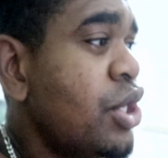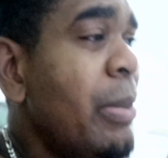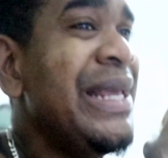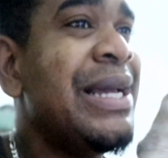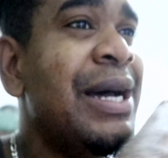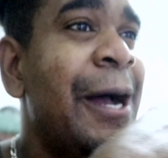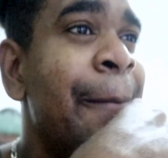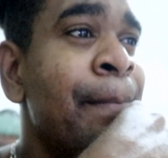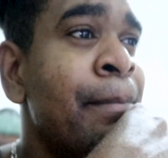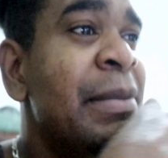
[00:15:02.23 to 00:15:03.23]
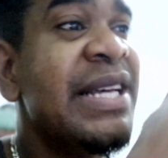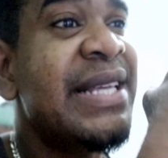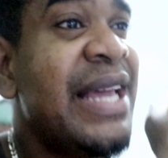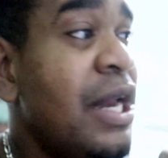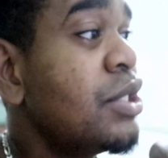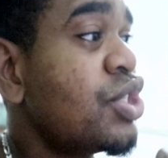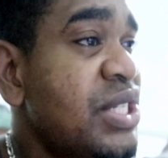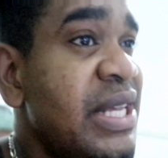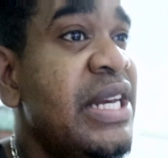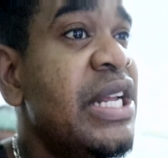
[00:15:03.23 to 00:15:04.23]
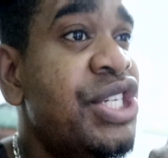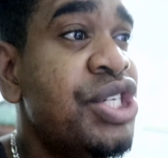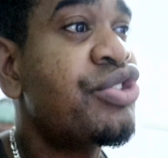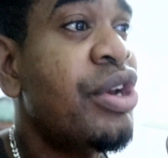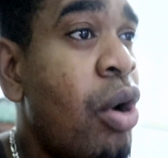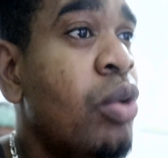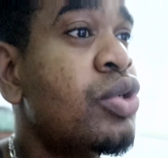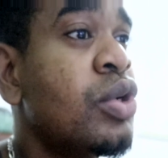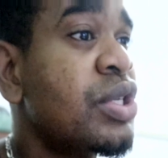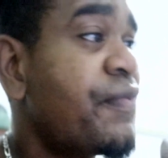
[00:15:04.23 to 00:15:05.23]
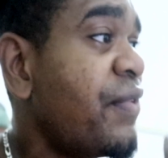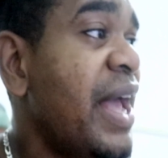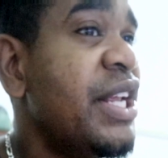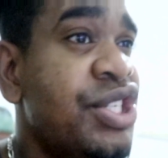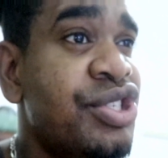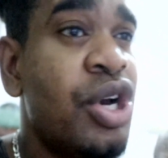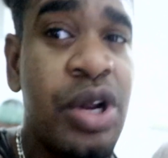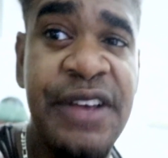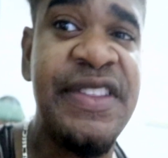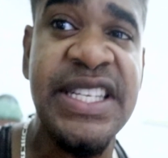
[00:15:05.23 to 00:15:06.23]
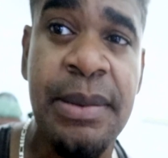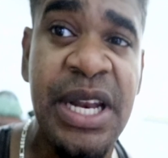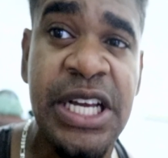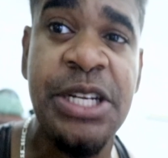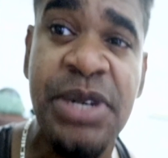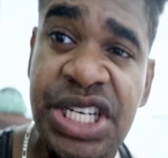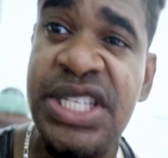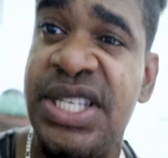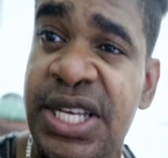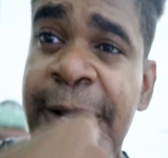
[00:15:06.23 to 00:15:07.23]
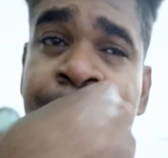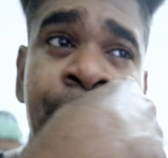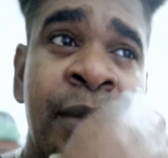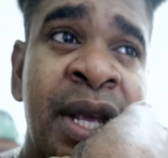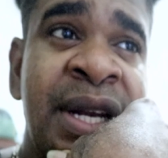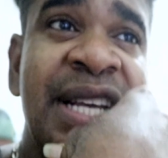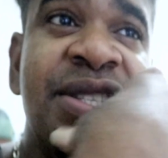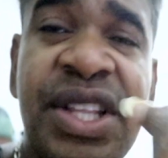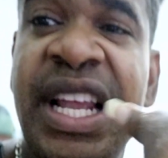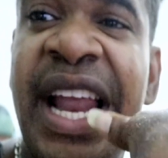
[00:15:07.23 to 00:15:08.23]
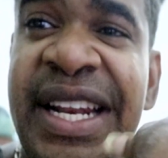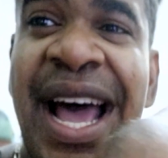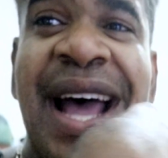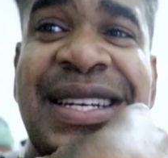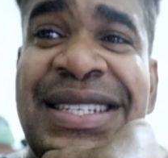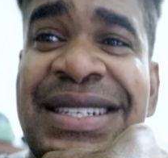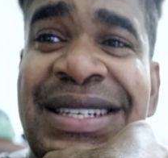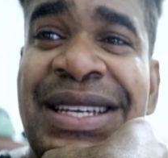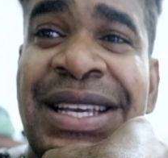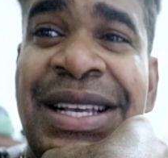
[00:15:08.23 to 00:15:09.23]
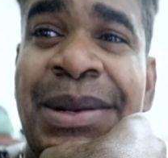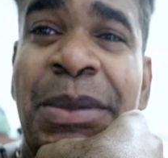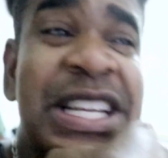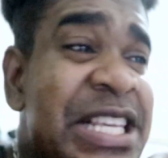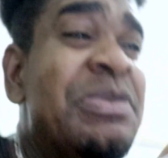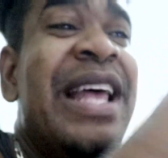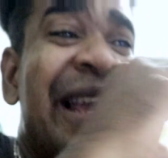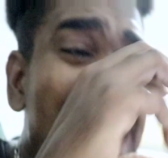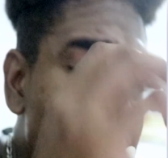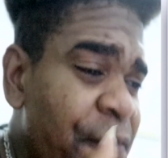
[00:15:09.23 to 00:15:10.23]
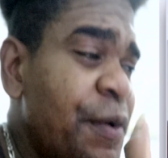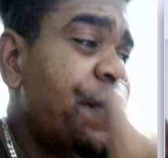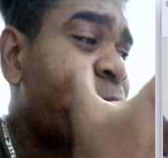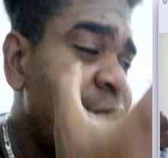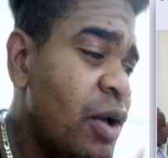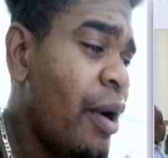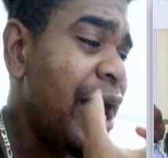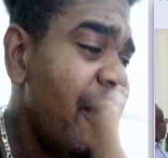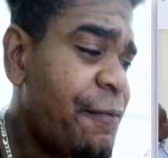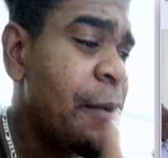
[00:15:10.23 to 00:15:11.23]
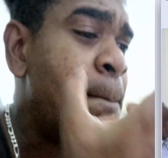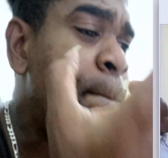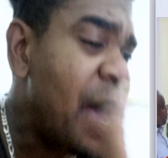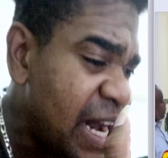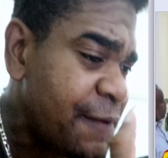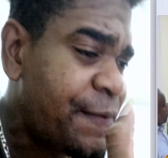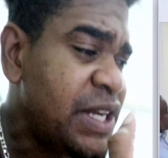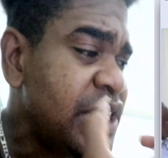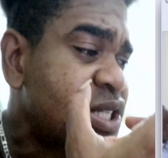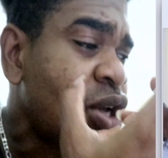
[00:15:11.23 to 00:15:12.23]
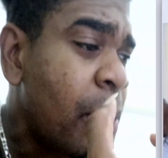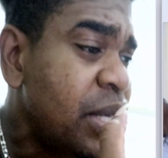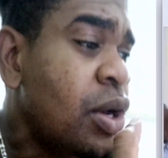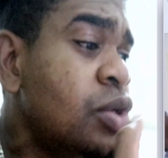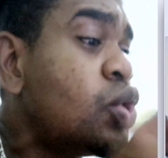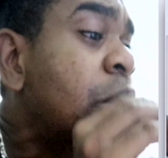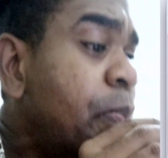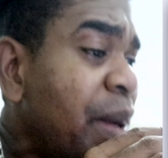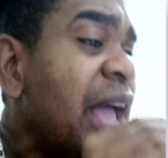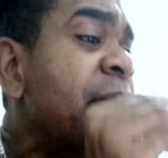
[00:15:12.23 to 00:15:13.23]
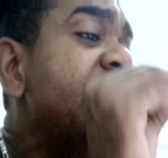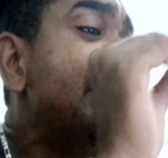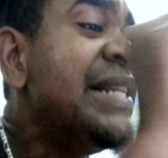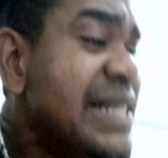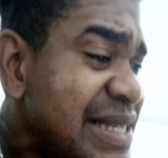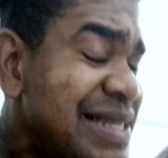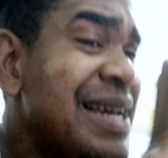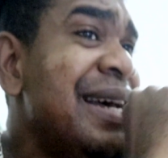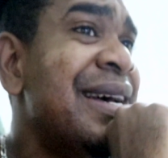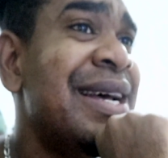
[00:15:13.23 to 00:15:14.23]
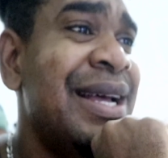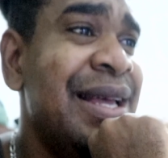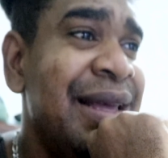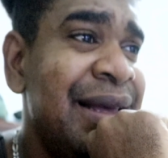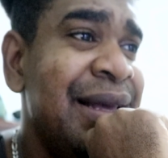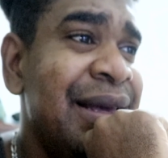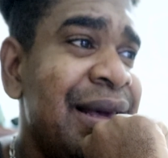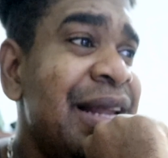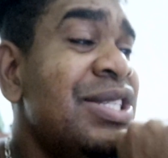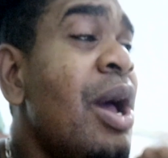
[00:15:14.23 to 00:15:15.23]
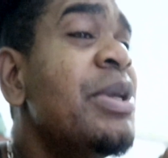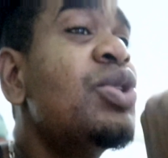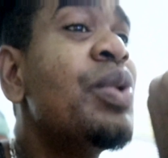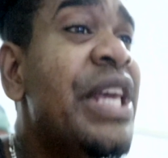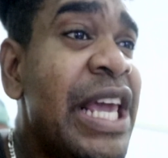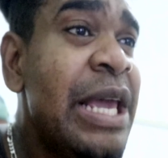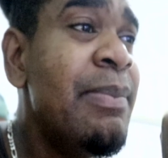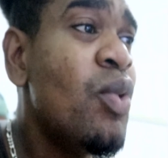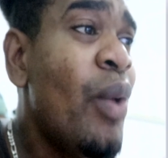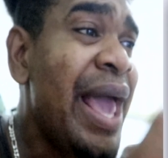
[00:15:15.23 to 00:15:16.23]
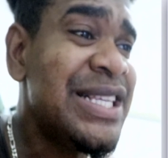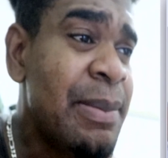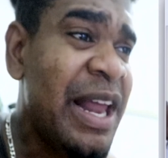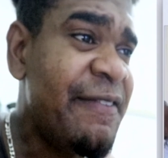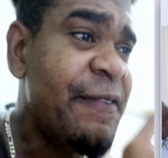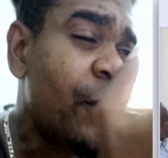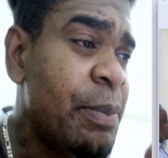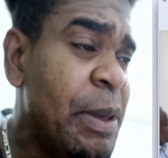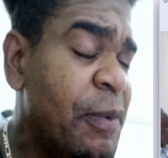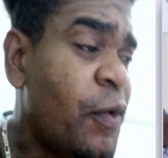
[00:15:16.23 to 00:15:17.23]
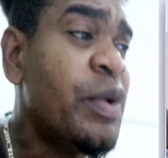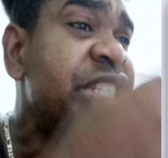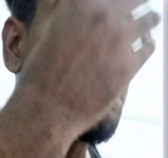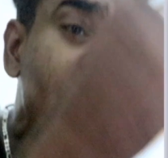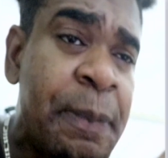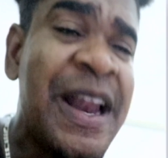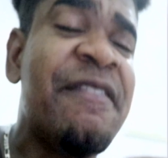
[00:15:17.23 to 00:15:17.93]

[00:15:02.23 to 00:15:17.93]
in Dominica because they cannot just send the children out or fly the children out if there's a medical emergency. There's nothing like that. But it seems like everything or every benefit is coming down to the prime minister. It is coming to him. Where is the benefit for the people for which the people